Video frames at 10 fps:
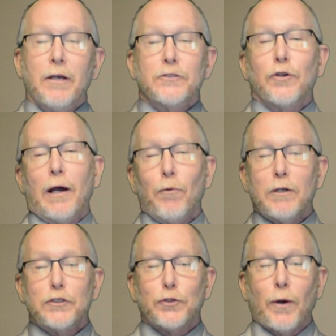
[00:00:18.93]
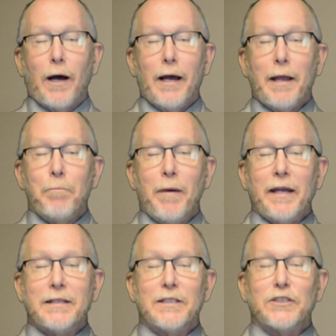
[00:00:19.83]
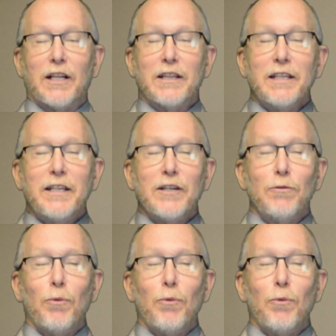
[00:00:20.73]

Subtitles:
So I want to try and make this a little